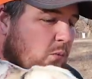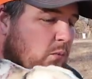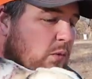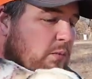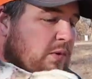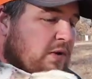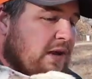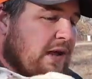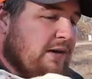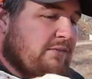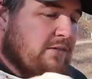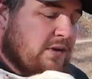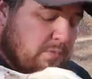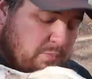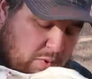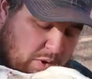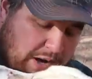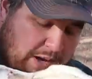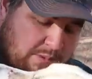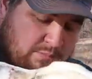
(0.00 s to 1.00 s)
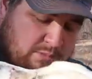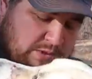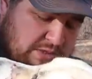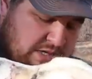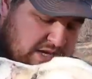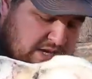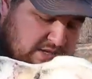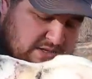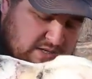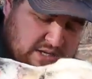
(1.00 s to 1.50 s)
we've been having a problem with
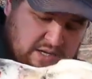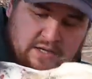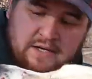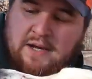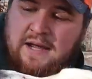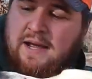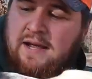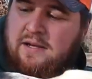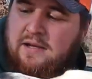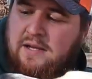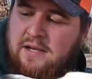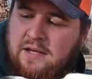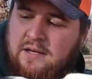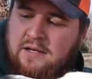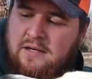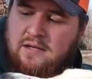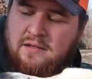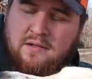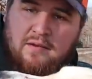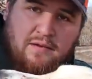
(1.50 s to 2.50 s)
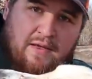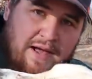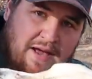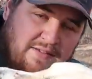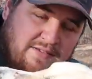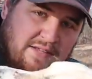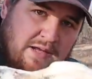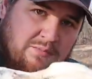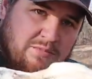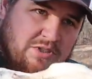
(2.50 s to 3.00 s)
Daisy getting out. And uh, the
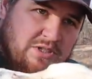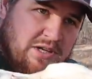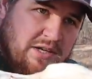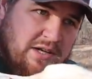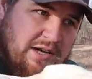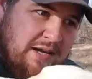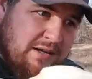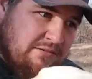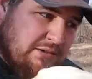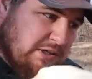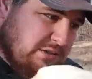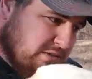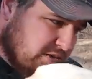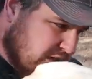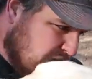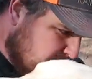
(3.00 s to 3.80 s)
last time she got out, Rachel